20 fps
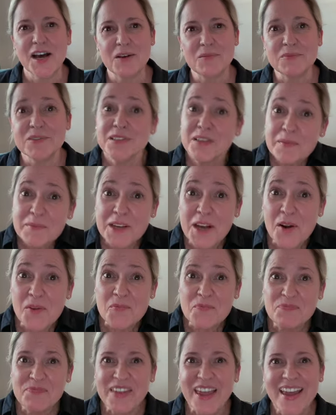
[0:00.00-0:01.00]
So let me
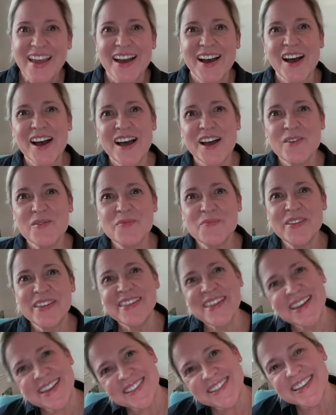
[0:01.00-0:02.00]
know.
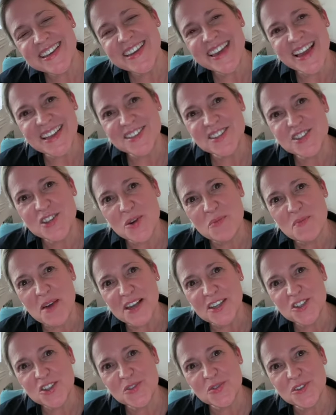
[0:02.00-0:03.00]
But thanks again so
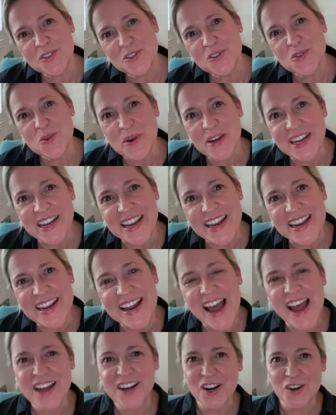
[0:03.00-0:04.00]
much for joining
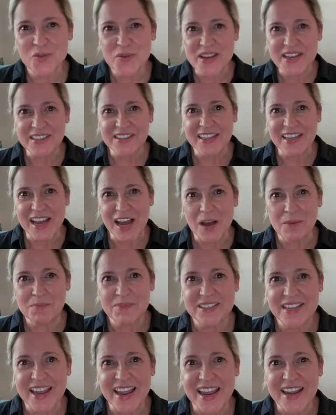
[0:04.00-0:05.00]
on our weekly
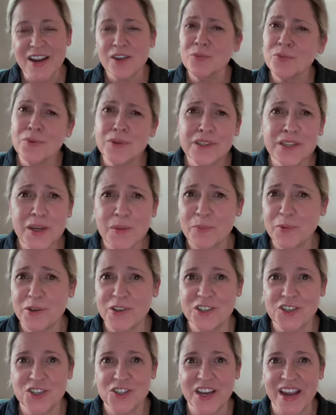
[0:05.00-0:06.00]
update. I really
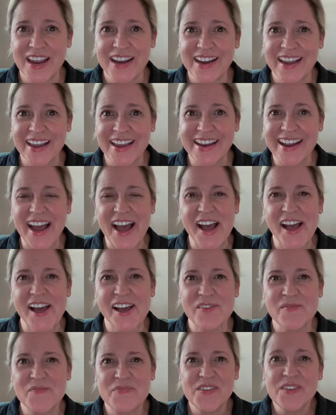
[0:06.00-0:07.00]
appreciate it.
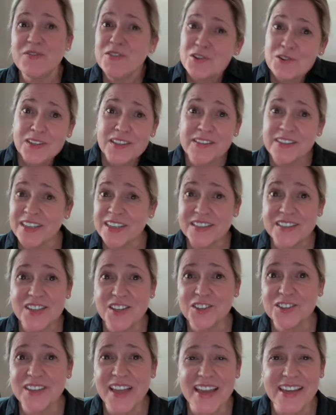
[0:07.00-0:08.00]
If you could
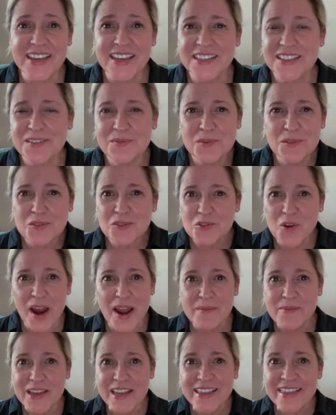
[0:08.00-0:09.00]
consider liking and
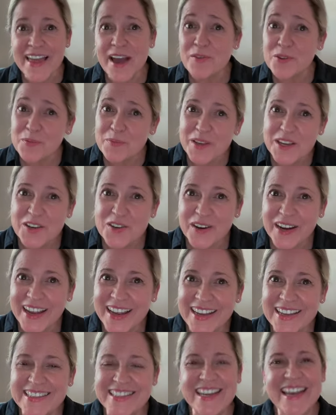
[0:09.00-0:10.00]
subscribing, that would be
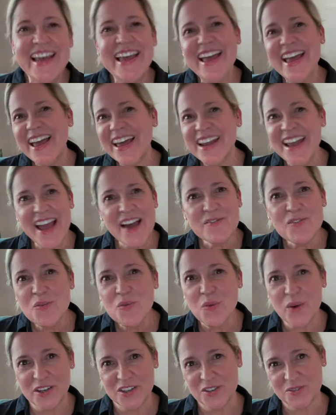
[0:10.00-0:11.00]
great. And have a
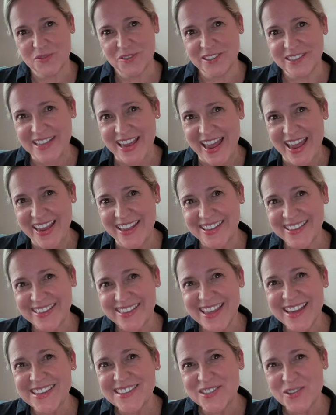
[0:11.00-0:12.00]
wonderful day.
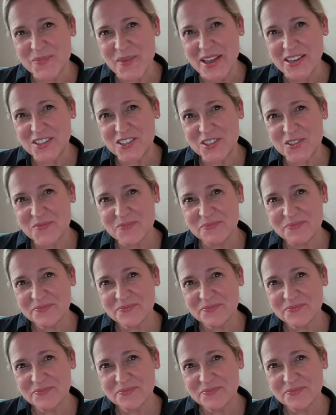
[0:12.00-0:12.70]
Thanks so much.